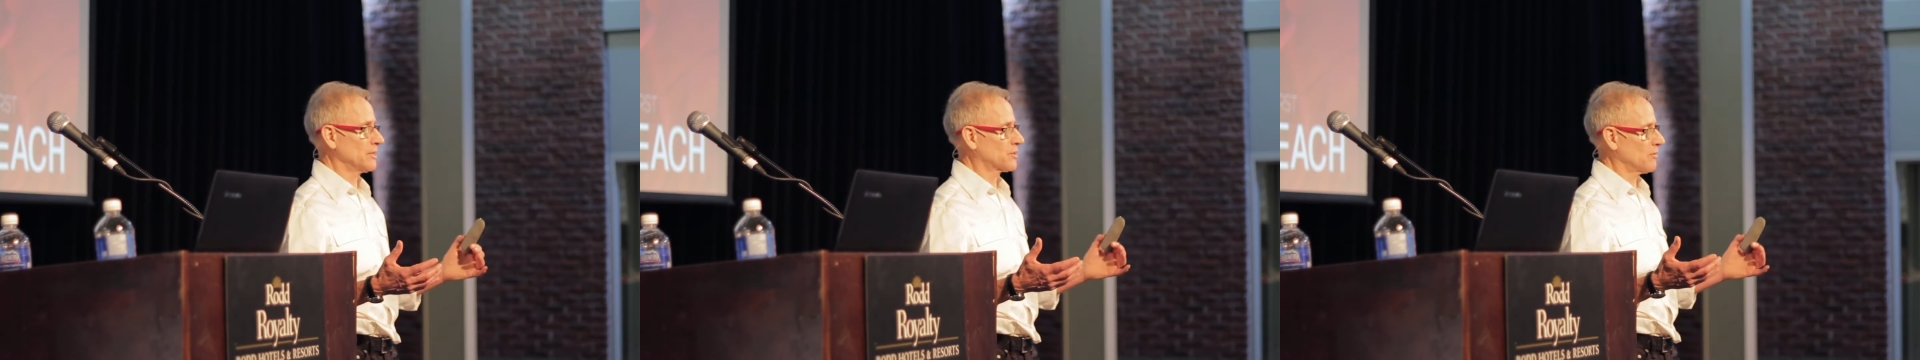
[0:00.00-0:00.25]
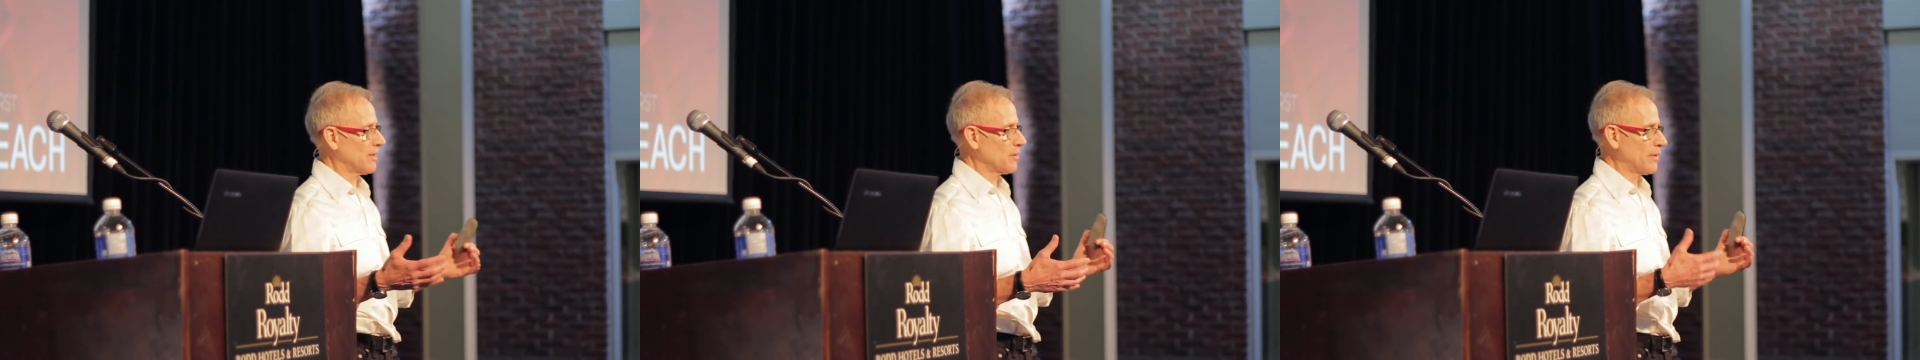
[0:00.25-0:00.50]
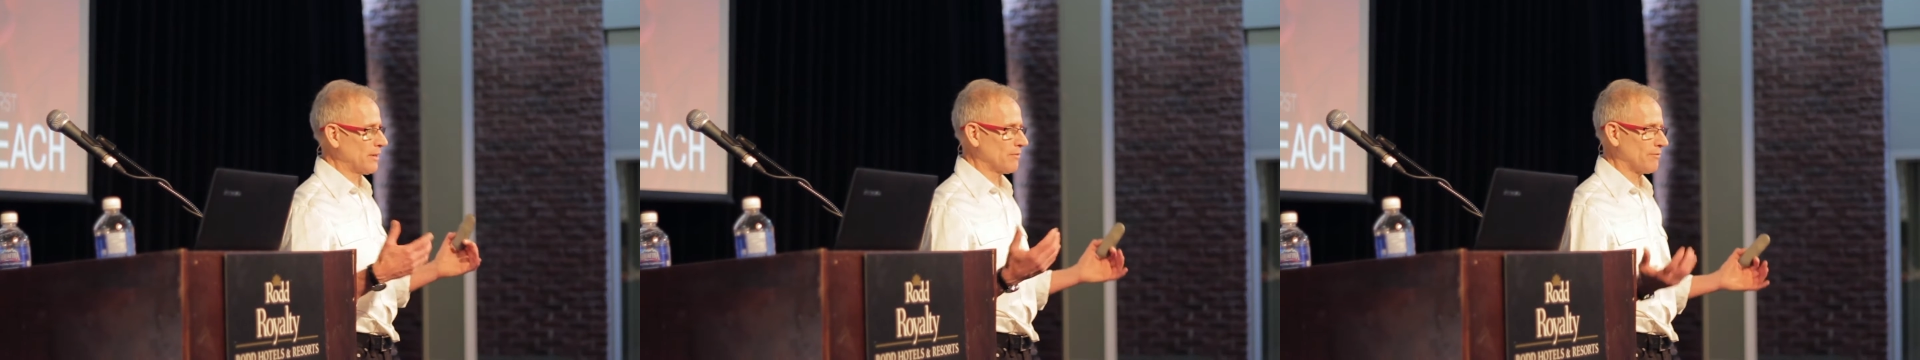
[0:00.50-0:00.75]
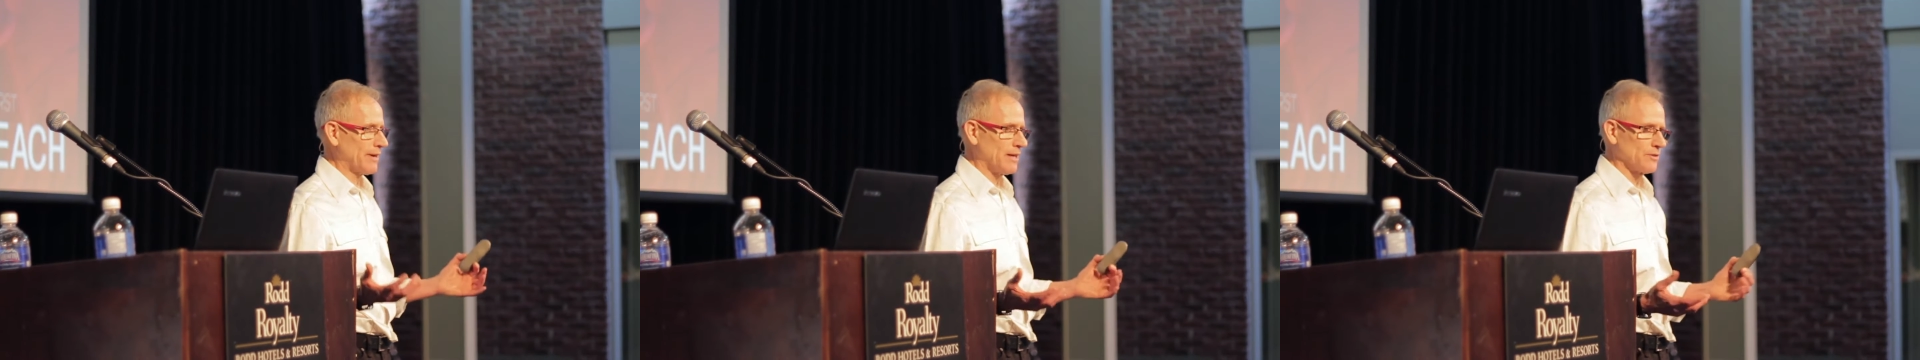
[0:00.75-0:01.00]
So I went
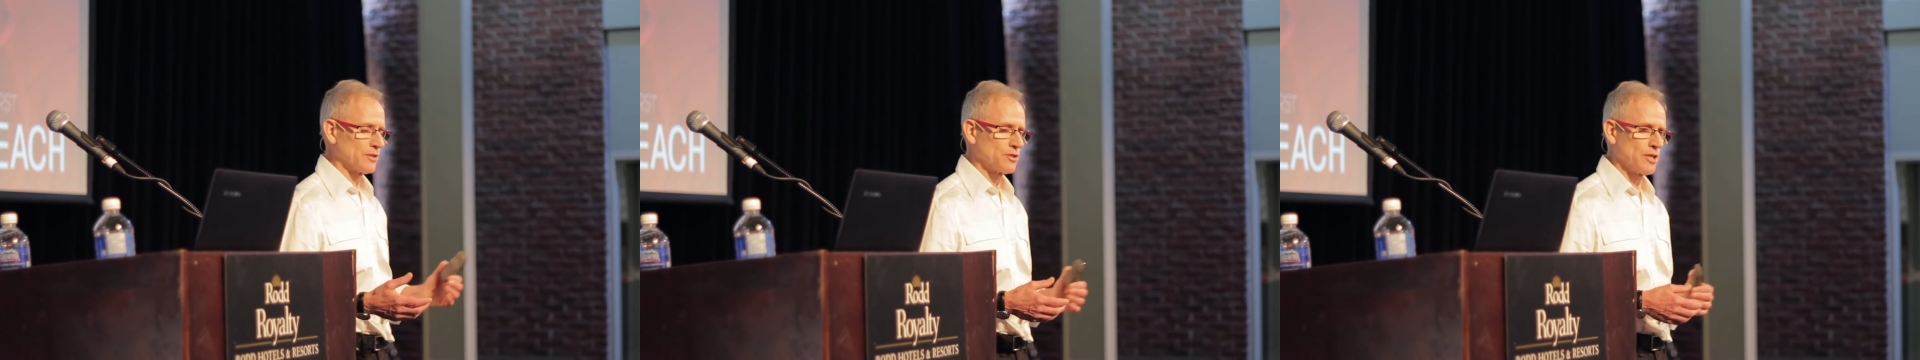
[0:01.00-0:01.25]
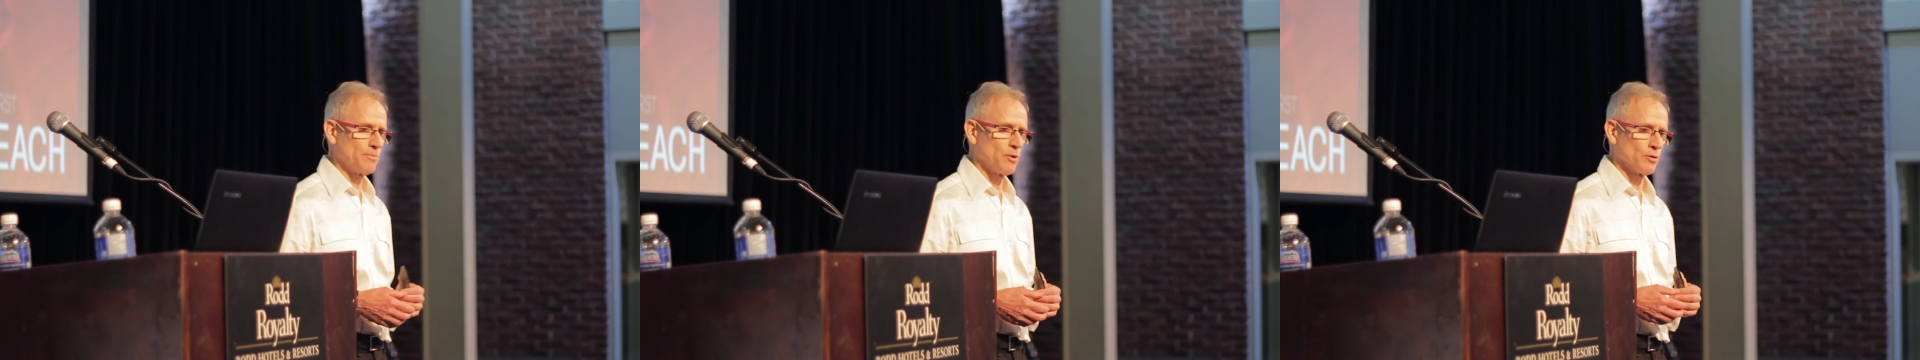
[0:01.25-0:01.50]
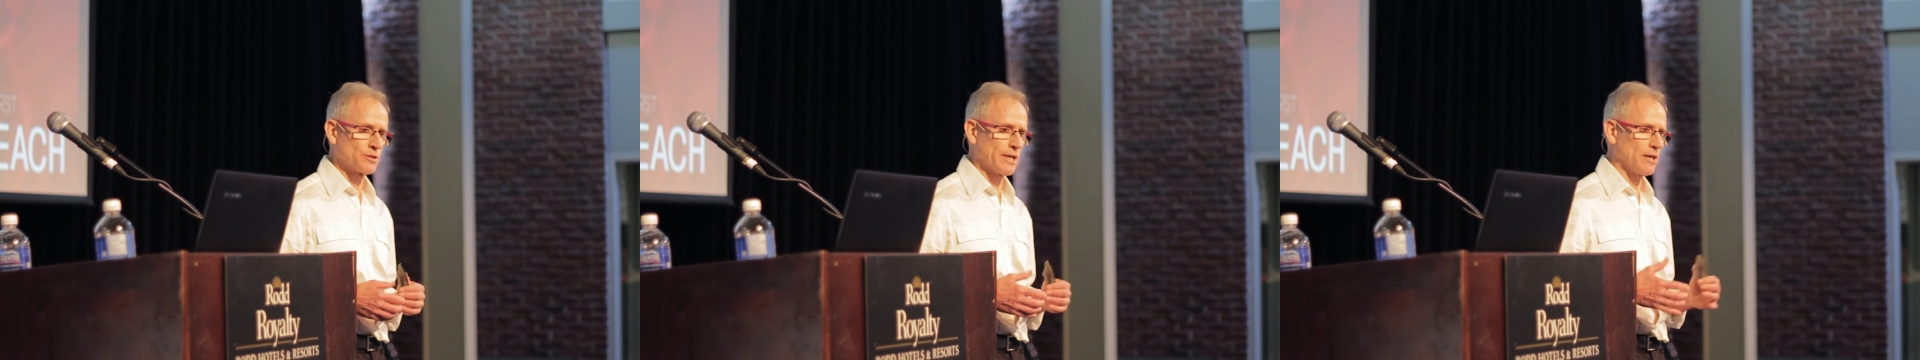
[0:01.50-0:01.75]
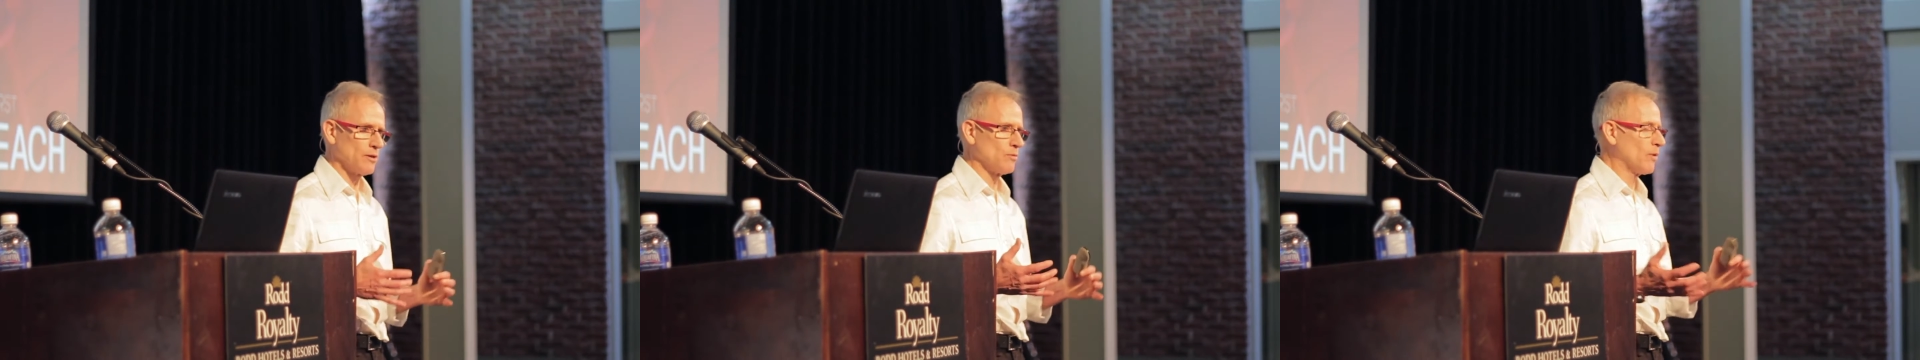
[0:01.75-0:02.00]
and found a cheap hotel,